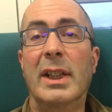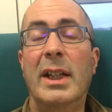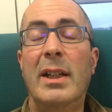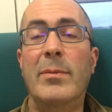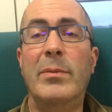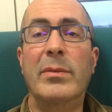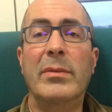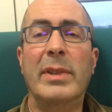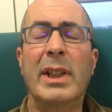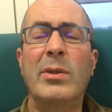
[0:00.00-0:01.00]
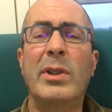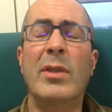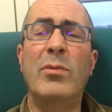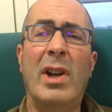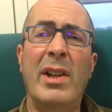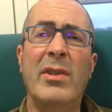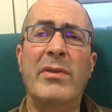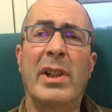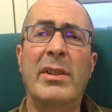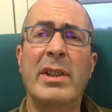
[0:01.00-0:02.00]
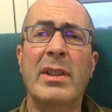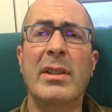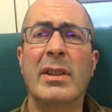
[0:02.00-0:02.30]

They called it a rhinovirus.